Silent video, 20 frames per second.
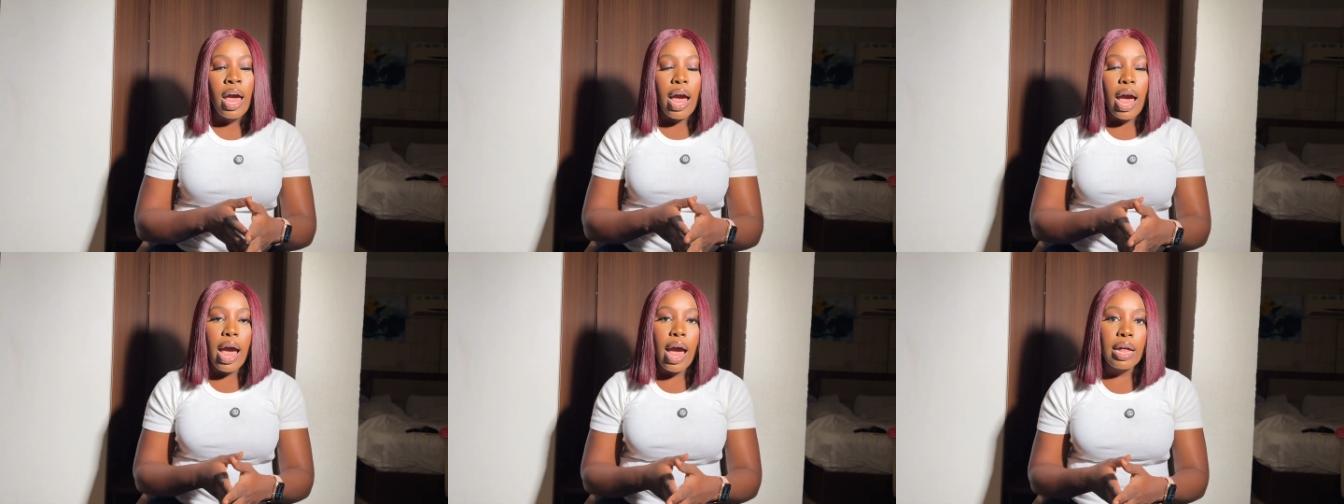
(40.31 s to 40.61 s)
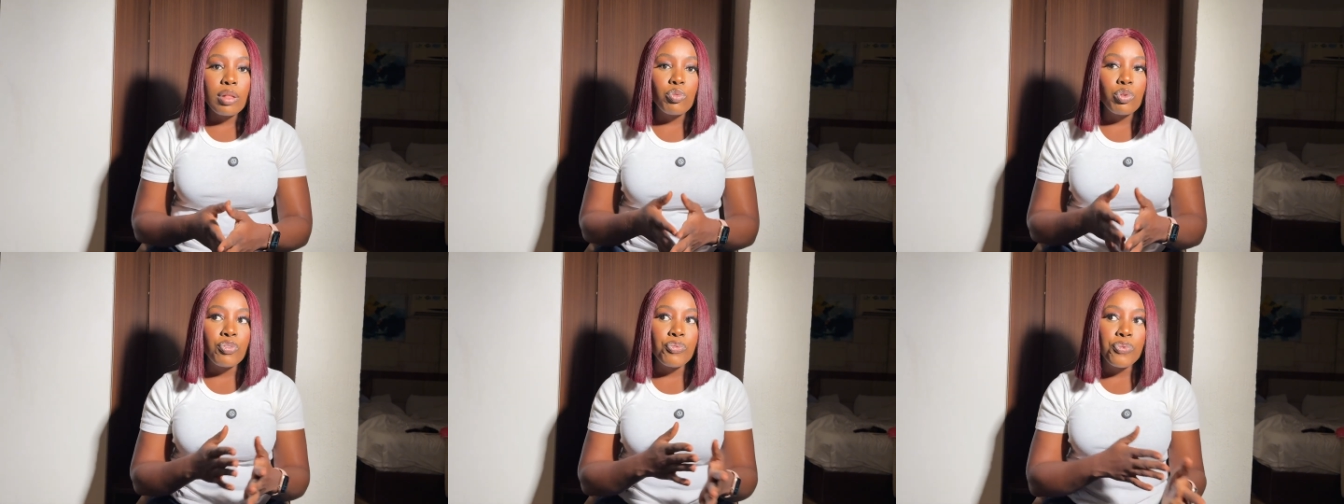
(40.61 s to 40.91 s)

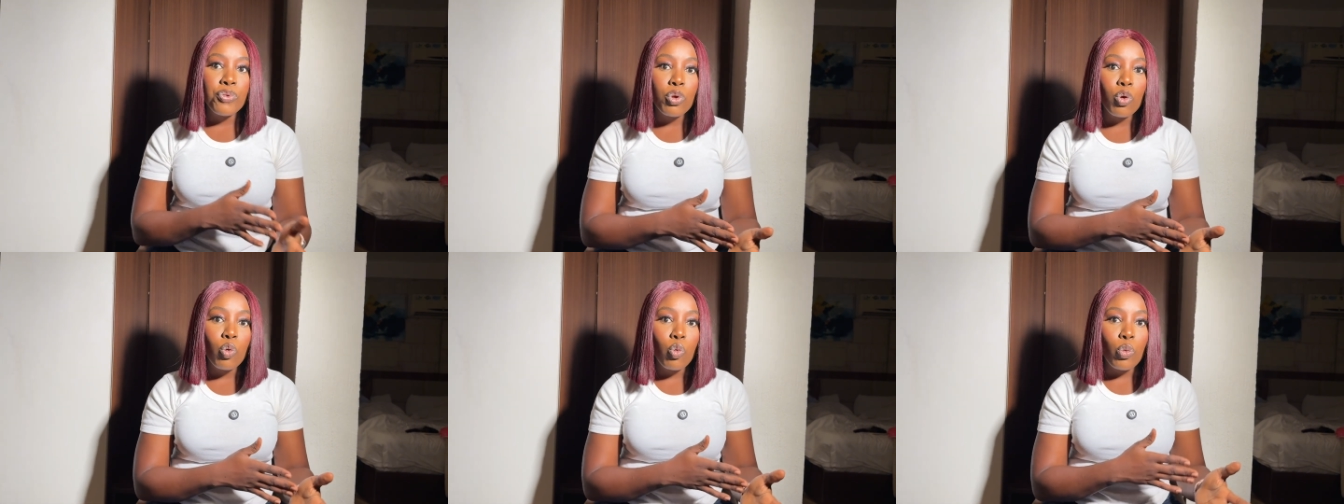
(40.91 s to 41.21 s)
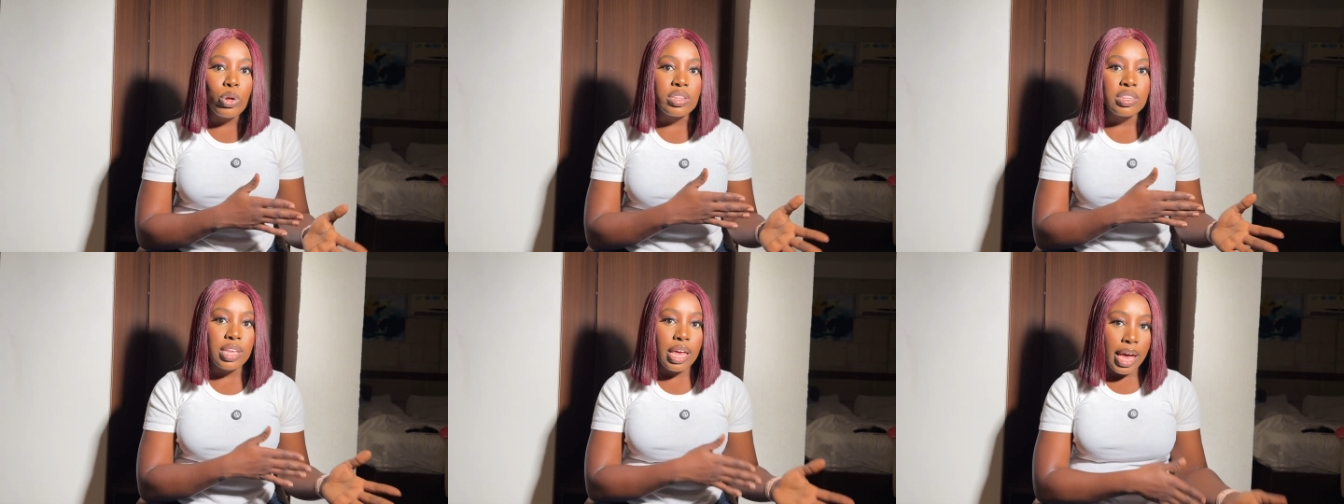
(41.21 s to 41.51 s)
and we flew
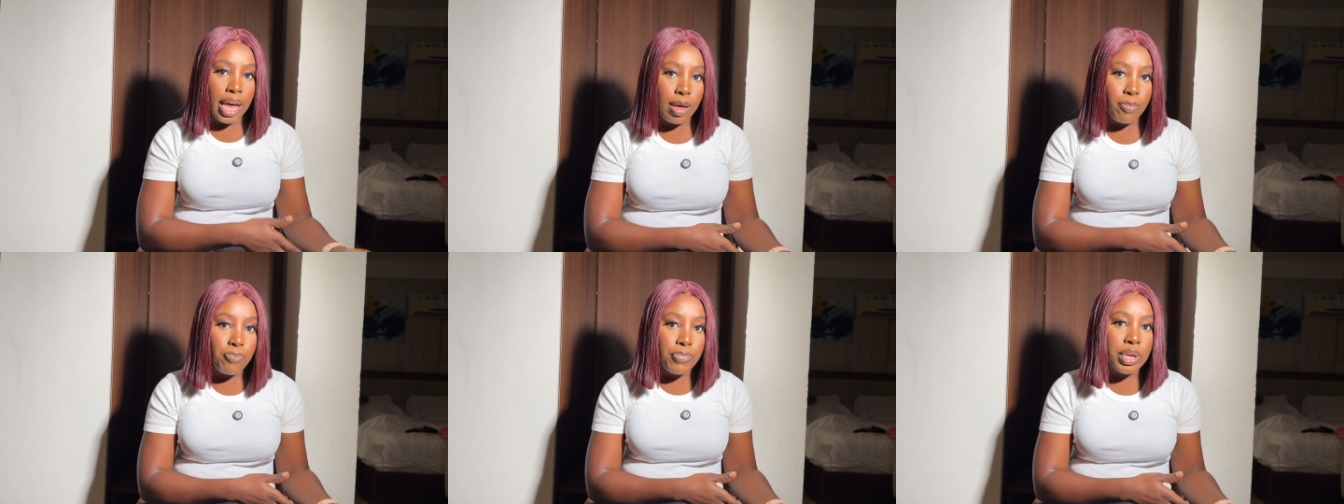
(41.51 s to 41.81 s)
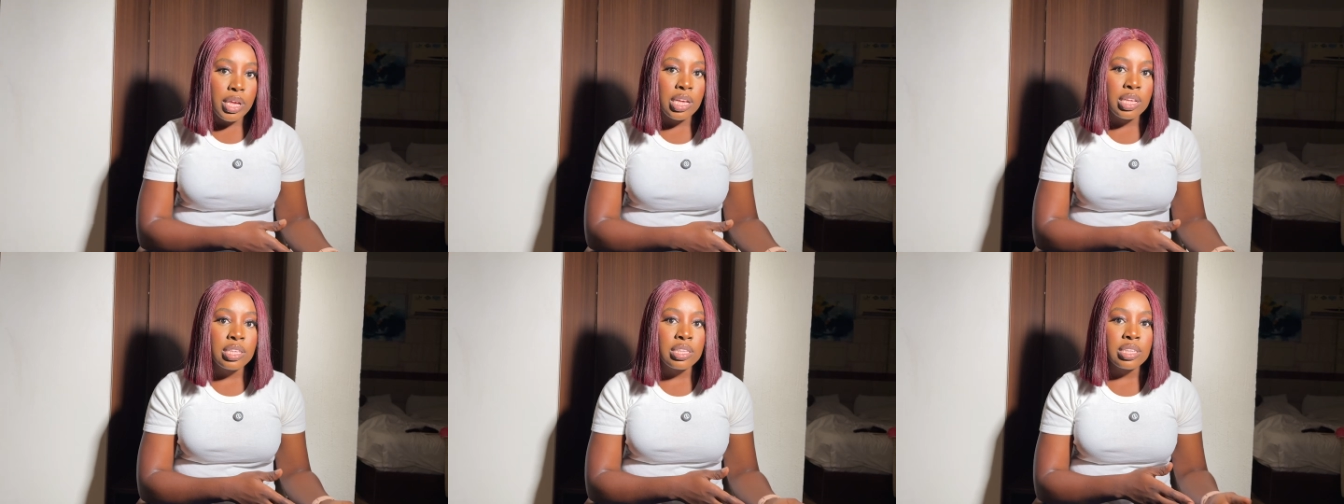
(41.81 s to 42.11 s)
with
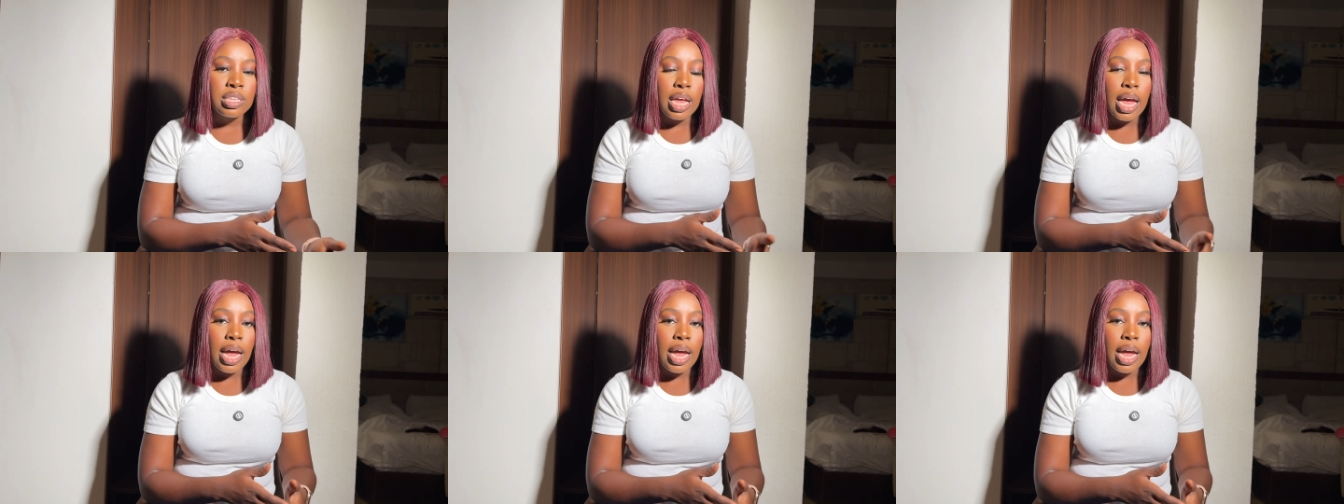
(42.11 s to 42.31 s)
Airpeace,